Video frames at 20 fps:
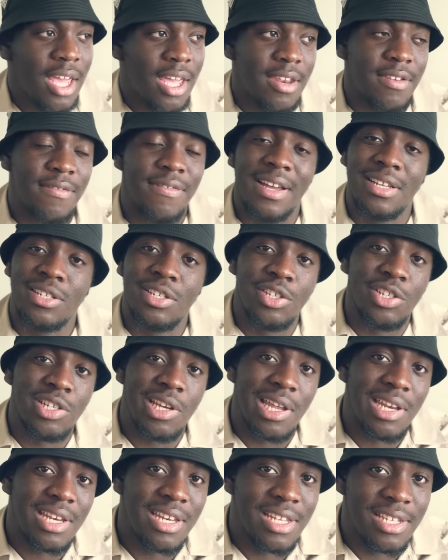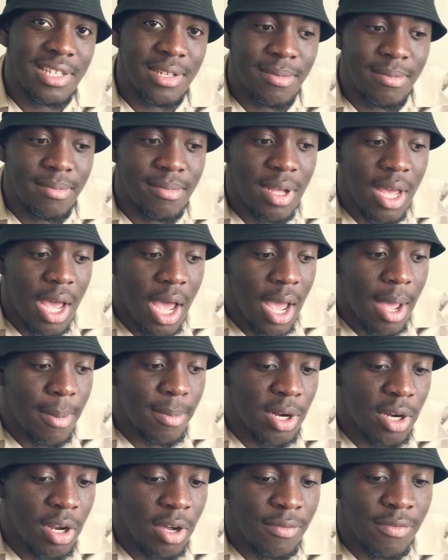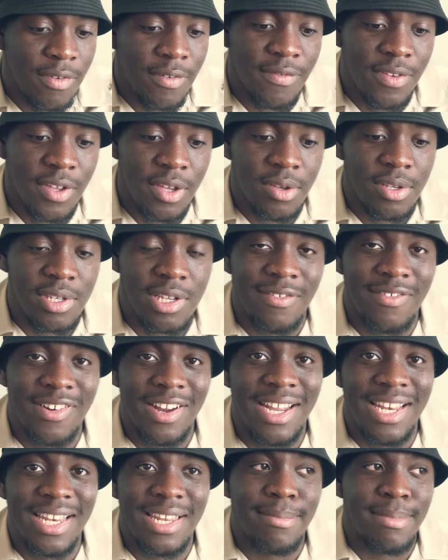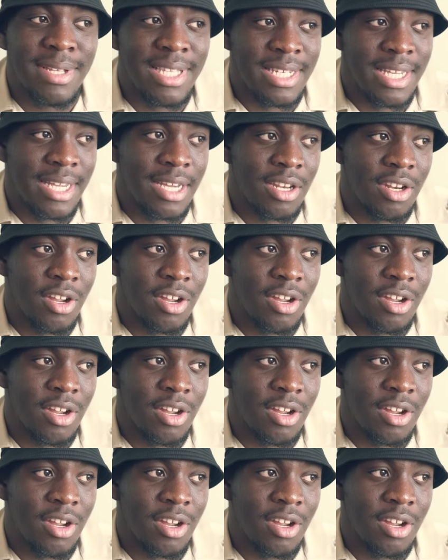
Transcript: in fashion journalism, um, a lot of reviews are very limiting.